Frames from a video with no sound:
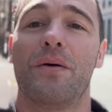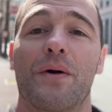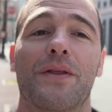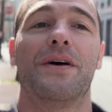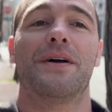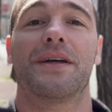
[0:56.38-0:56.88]

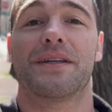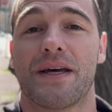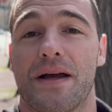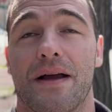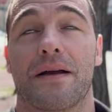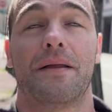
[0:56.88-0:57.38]

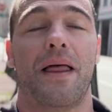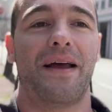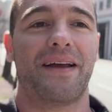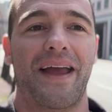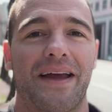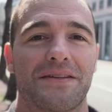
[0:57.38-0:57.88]
Hakata. I
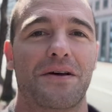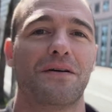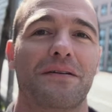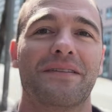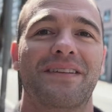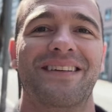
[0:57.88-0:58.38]
can't talk.
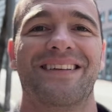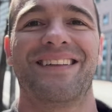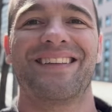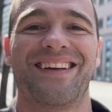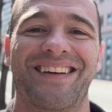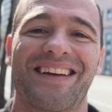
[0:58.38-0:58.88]

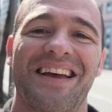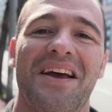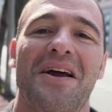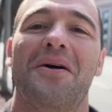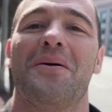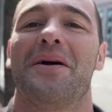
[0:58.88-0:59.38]

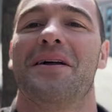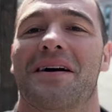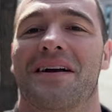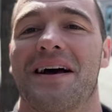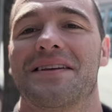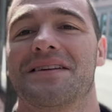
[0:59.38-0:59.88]
We're in
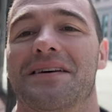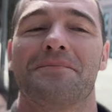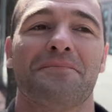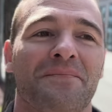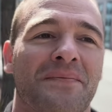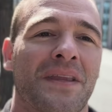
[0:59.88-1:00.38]
Hakata.
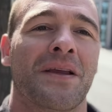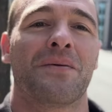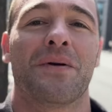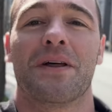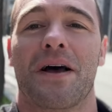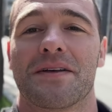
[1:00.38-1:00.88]

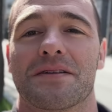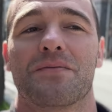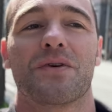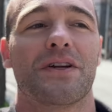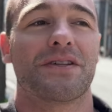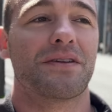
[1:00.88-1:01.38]
Really awesome
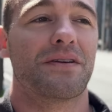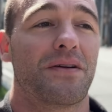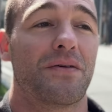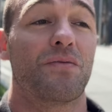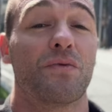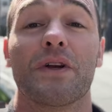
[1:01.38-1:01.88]
region.
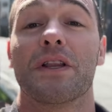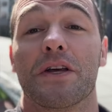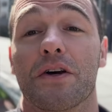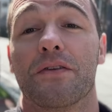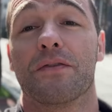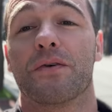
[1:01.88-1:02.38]
Really
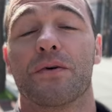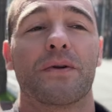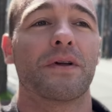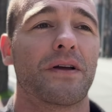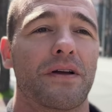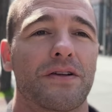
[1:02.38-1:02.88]
good food.
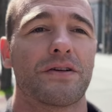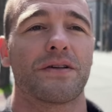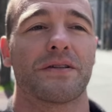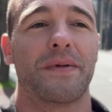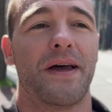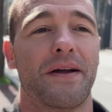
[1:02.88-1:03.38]
I'm gonna show
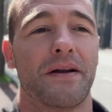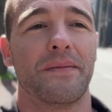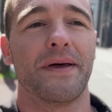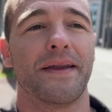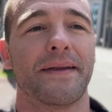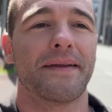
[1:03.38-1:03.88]
some of that here in a
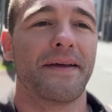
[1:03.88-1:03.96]
minute.